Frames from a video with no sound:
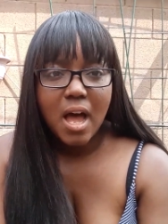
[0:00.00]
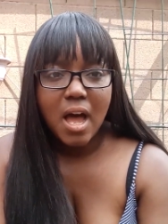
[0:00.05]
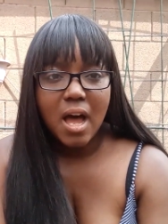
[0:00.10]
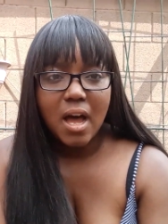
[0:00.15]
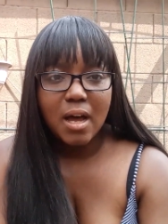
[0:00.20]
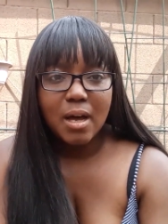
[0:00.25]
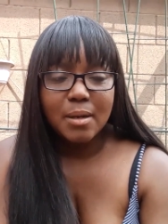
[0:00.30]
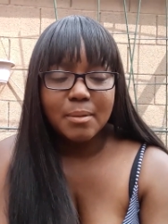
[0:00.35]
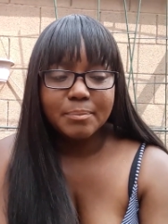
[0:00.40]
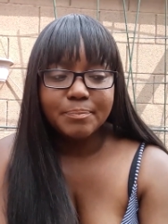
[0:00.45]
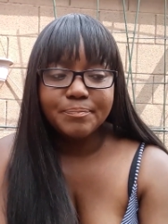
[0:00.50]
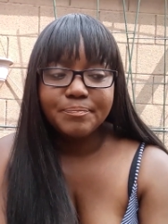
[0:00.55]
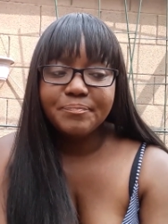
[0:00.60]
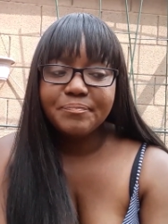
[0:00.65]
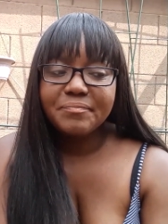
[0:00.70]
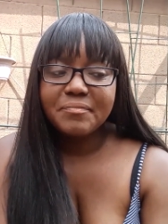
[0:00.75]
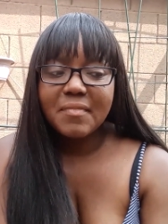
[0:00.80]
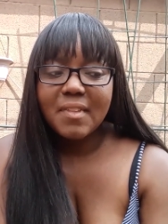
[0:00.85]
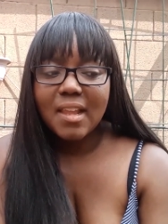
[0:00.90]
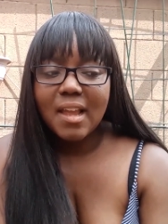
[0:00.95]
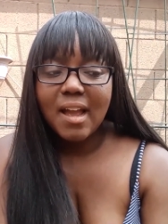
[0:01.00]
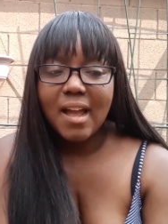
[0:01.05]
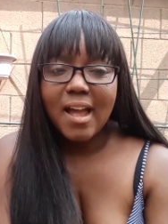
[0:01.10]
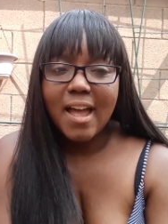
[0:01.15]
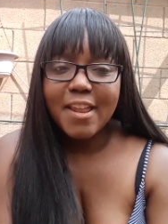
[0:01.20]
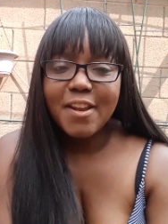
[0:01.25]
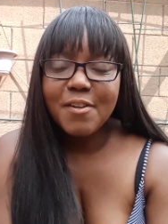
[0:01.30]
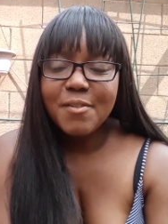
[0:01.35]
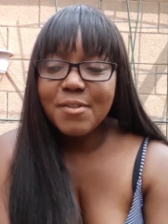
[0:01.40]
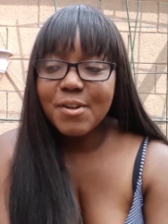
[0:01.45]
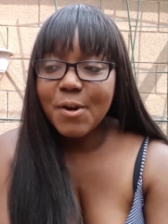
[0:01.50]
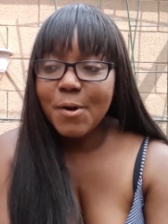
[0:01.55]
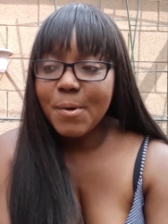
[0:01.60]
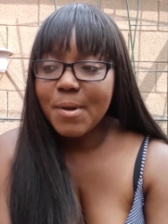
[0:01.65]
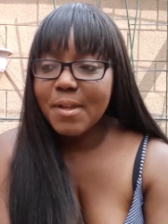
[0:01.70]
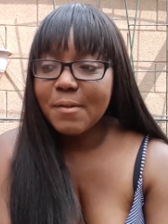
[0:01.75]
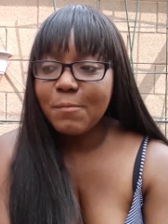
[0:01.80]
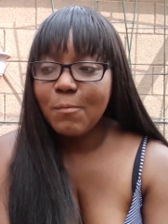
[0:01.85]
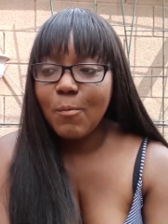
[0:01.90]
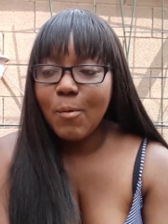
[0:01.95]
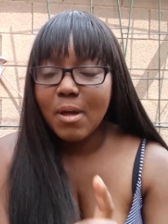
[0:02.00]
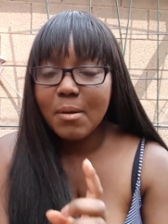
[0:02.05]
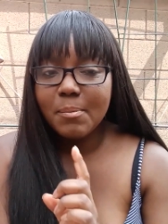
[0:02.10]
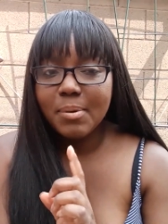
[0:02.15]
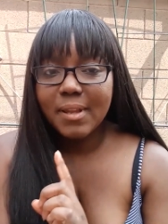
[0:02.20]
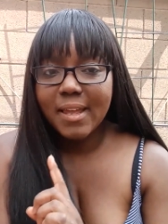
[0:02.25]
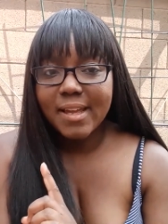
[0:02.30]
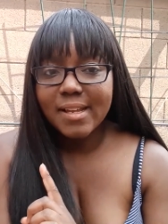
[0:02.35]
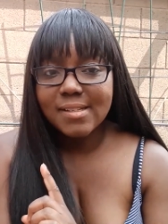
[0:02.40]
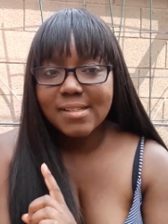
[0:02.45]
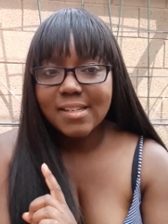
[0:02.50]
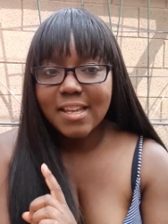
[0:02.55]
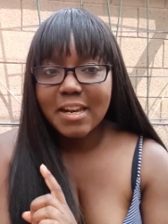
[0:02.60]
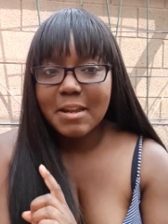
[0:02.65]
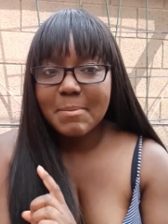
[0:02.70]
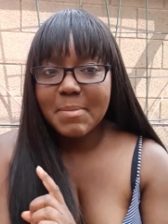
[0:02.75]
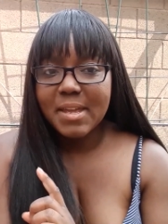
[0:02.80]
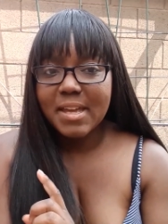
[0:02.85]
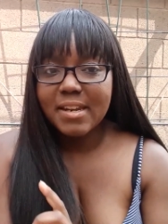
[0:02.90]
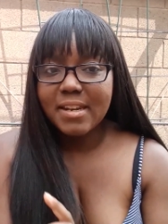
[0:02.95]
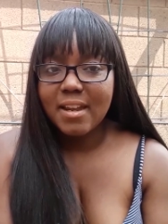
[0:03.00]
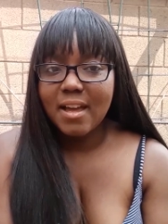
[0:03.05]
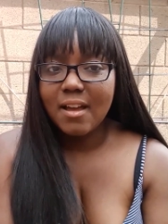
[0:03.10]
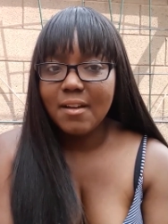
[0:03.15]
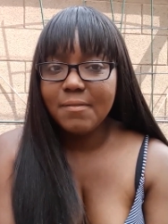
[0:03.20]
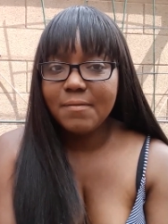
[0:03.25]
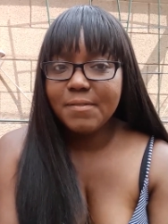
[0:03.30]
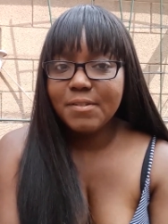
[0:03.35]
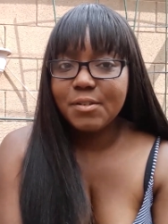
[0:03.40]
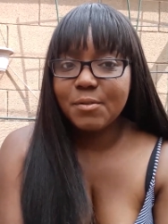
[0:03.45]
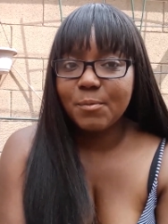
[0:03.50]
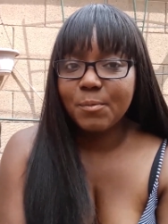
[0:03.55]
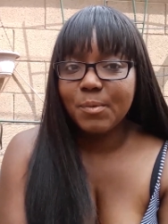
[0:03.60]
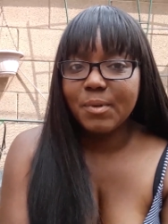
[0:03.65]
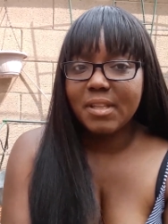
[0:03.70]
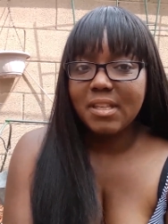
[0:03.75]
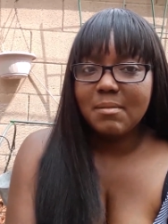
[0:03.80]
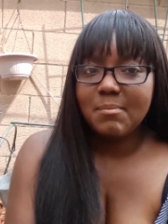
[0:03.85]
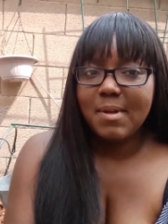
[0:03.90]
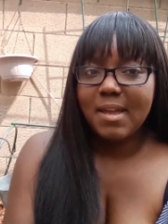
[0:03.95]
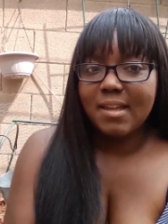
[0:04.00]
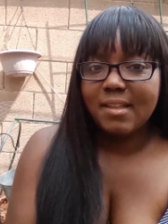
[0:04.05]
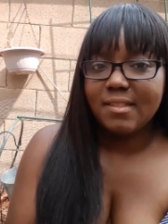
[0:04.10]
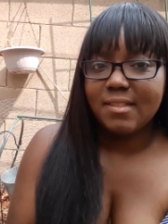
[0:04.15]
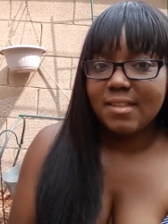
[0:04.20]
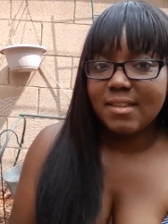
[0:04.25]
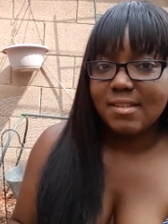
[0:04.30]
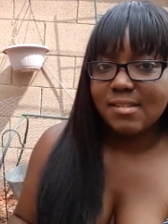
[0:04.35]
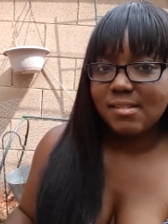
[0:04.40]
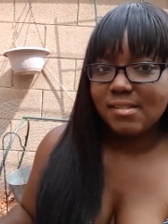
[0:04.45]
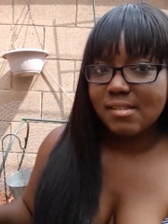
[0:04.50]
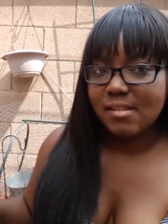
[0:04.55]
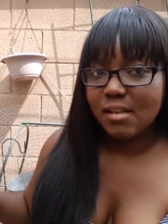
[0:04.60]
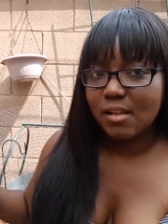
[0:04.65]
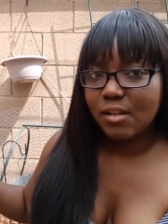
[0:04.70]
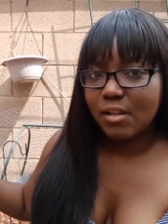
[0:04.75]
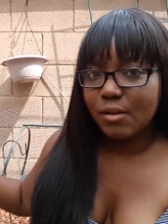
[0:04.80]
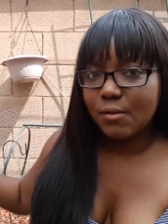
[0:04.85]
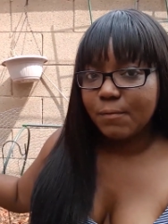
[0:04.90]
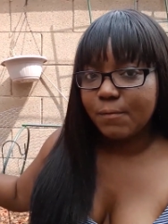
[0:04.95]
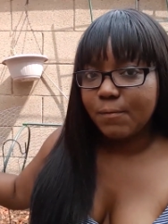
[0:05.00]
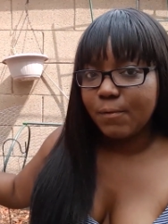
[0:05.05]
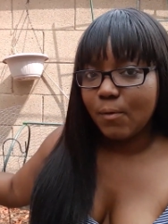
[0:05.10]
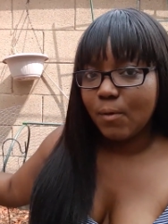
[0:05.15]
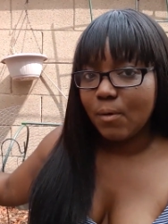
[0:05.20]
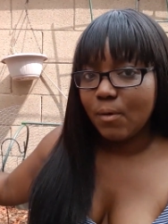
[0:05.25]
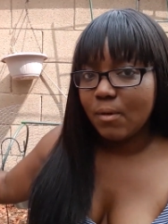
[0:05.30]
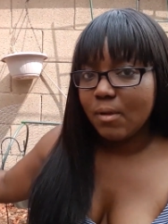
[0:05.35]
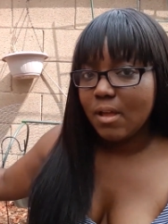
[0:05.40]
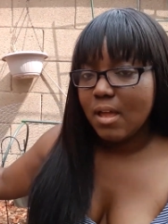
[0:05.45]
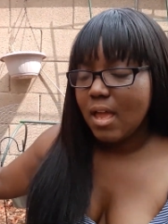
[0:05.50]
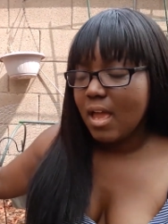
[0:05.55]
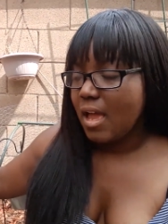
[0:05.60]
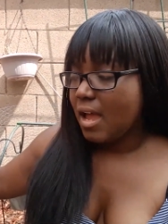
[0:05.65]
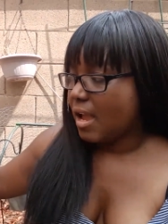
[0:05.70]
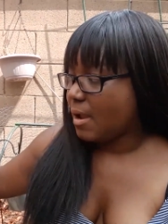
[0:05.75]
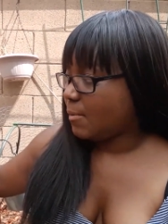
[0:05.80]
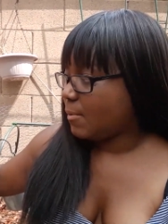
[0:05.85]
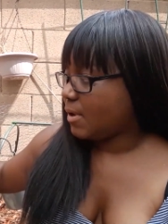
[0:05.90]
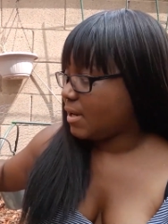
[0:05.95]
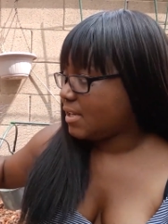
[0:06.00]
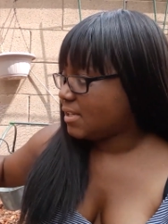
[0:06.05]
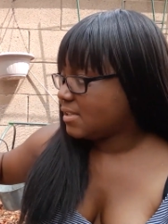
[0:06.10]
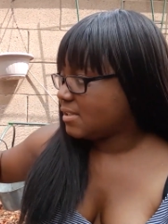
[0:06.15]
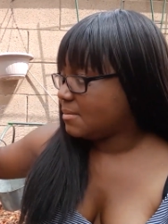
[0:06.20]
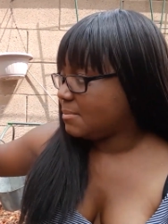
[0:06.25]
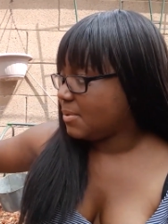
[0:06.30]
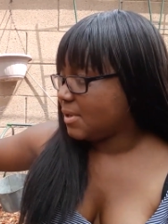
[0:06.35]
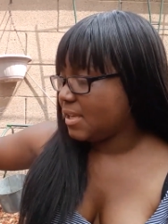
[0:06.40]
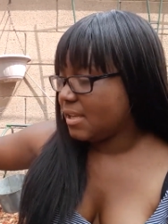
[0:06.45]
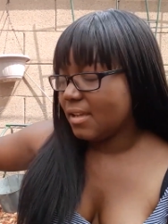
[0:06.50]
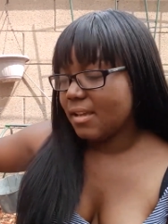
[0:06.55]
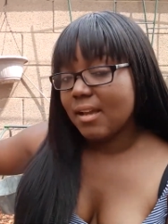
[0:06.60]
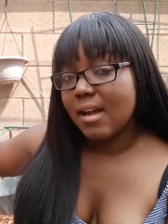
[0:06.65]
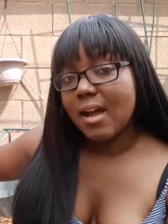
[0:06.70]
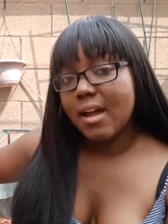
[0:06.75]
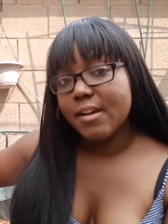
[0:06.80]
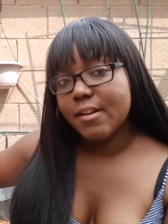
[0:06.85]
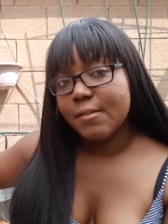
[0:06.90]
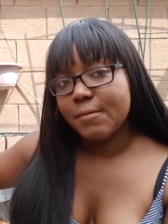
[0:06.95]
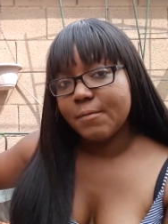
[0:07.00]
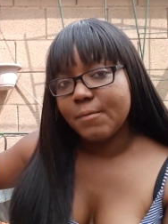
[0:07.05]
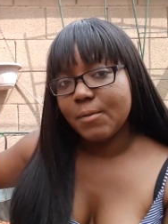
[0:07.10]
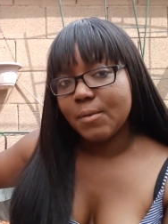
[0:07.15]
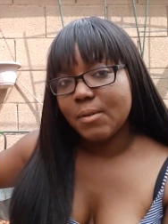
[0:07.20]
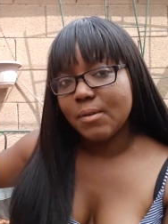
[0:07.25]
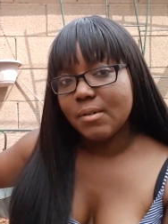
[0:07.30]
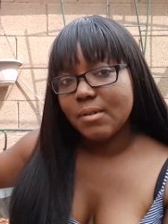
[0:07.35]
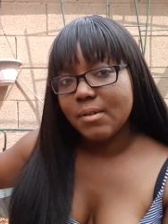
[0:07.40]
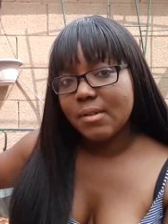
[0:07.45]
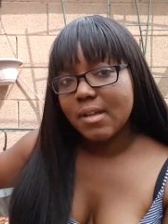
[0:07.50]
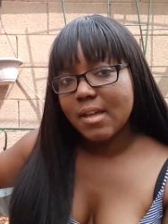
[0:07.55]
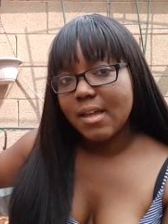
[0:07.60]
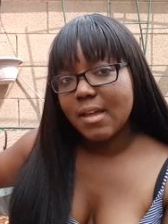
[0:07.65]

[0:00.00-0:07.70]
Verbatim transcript: I don't know if one plant's going to be enough to really make this look full. I want it to be kind of full,